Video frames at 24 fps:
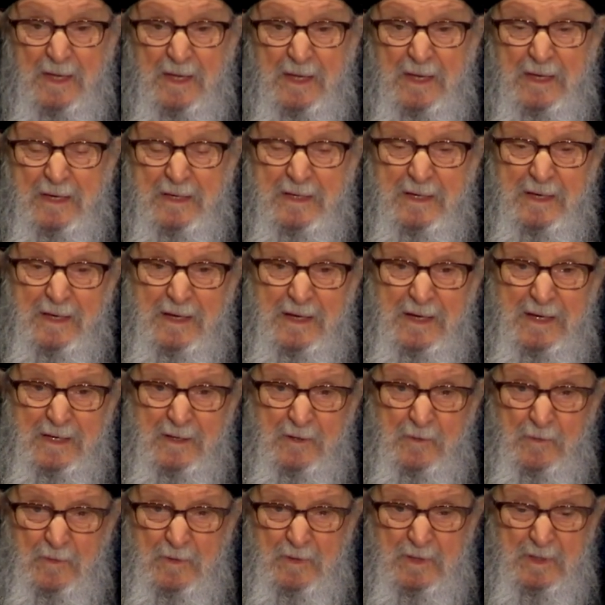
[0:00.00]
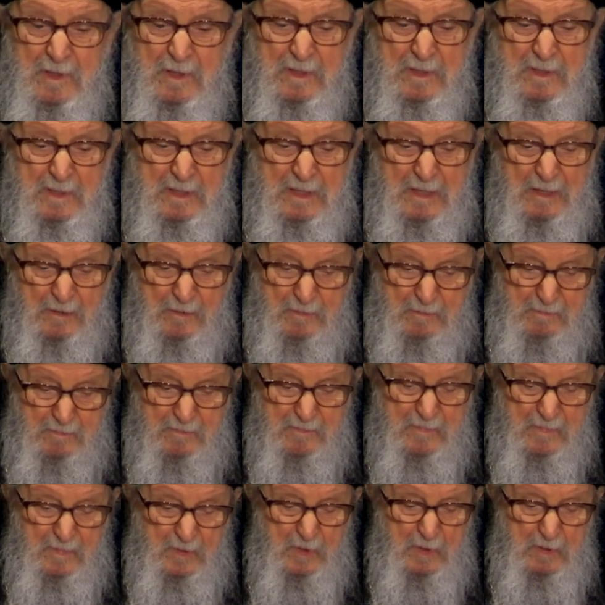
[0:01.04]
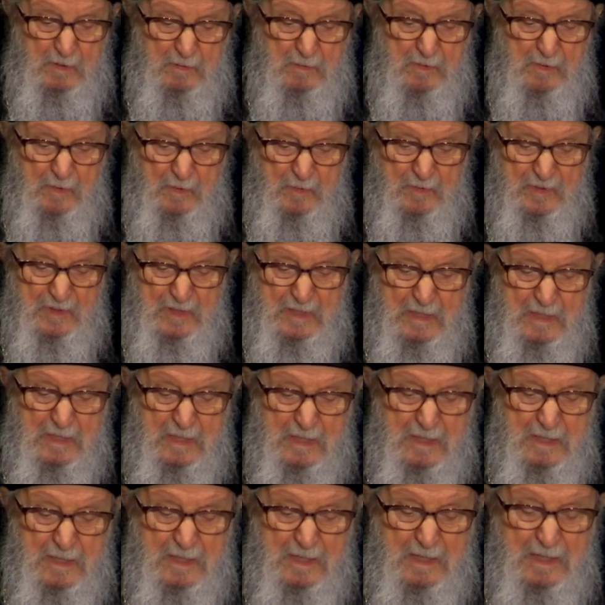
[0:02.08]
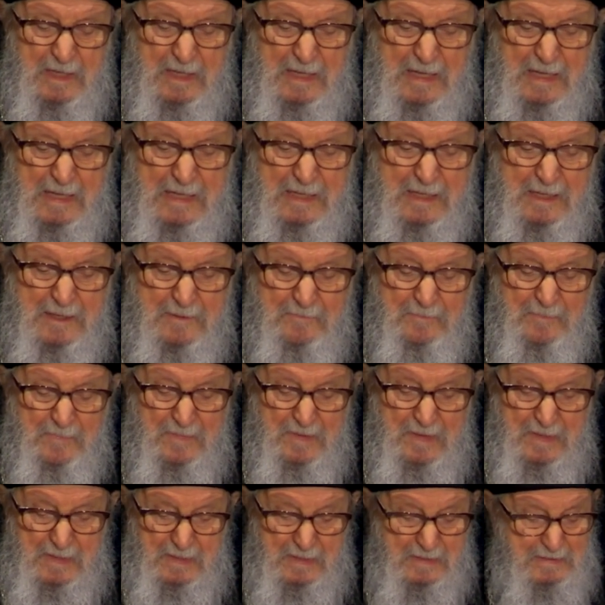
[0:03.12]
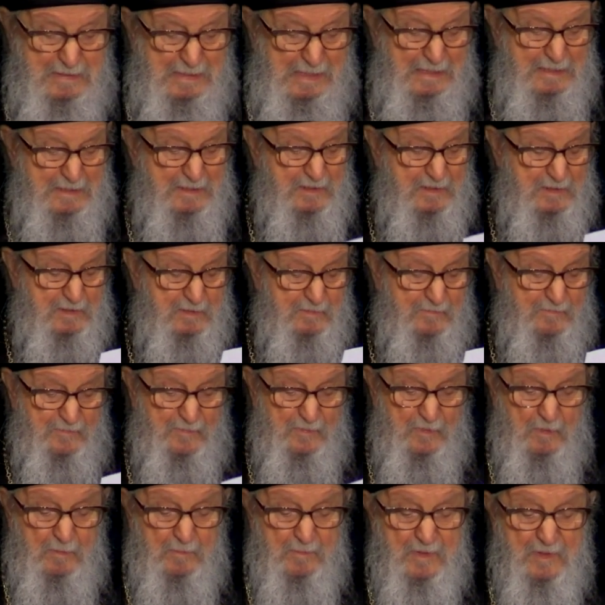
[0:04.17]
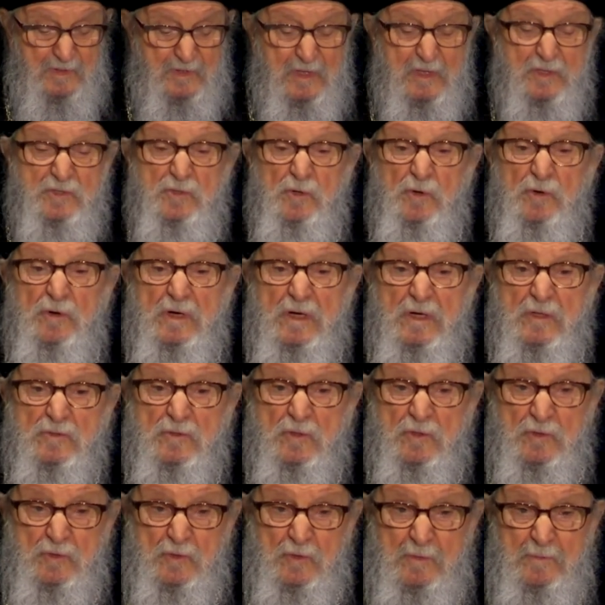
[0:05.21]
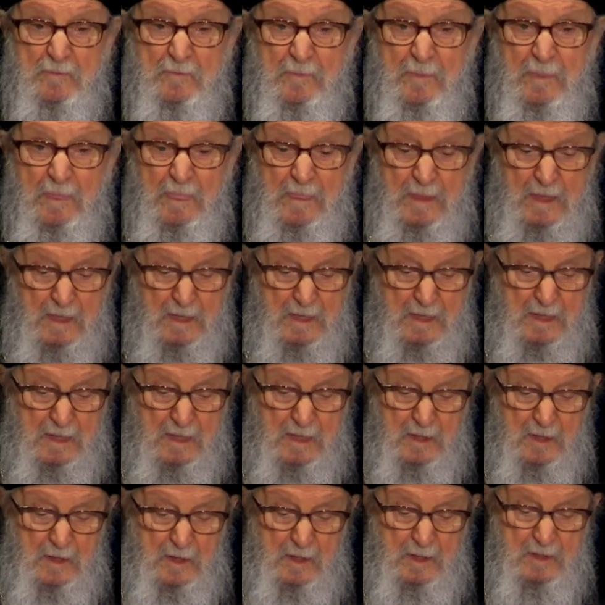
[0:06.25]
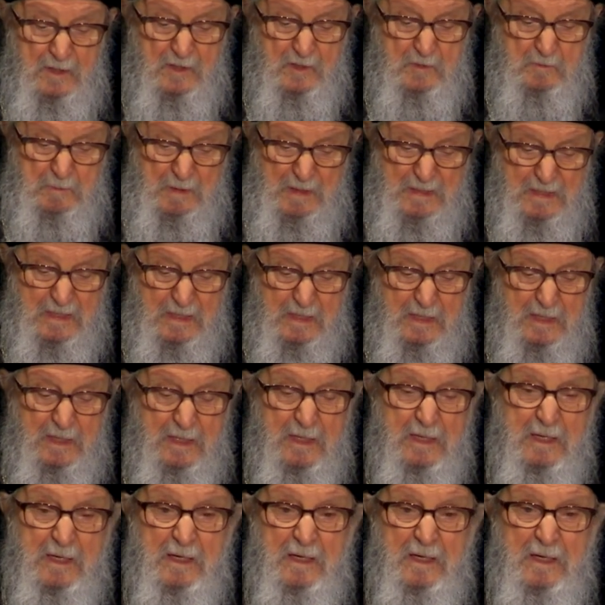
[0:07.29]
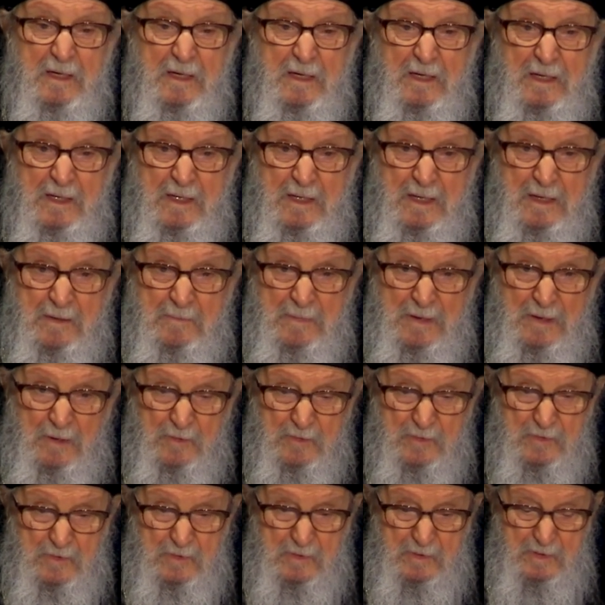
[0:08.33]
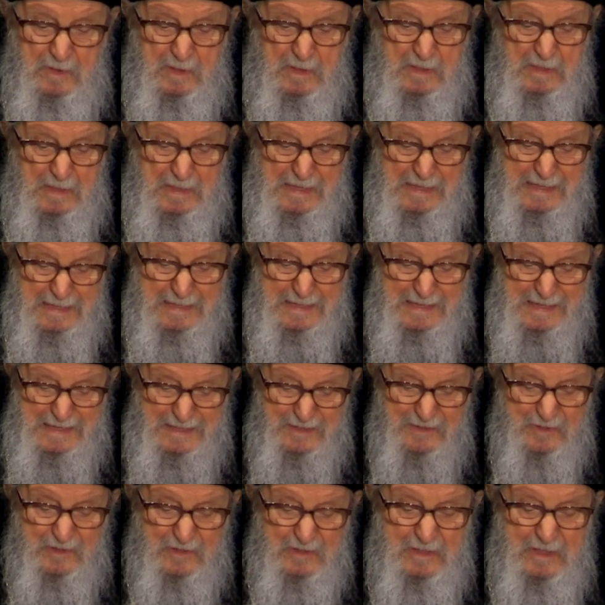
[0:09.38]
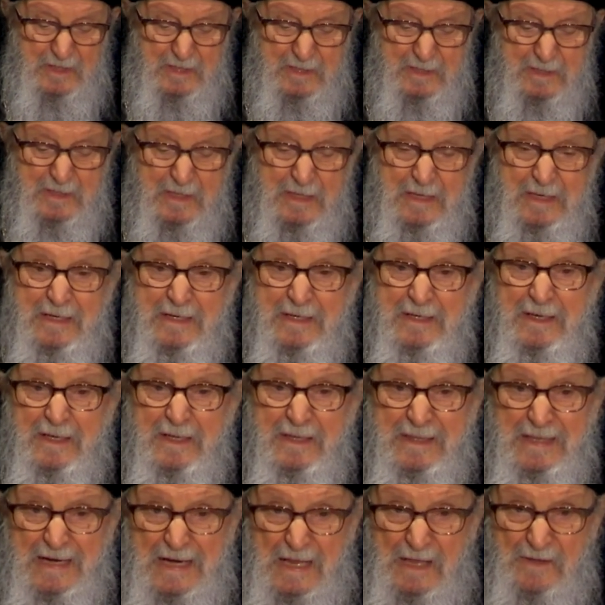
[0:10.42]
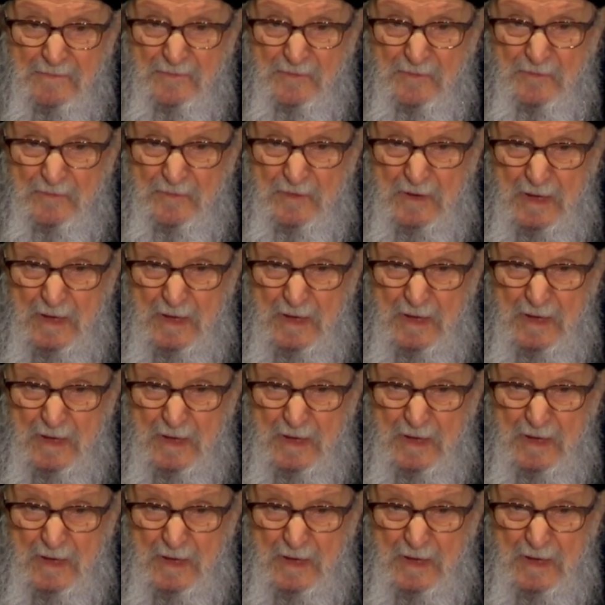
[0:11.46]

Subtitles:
and I will now use here a text from St. John Chrysostom speaking about an incident in the life of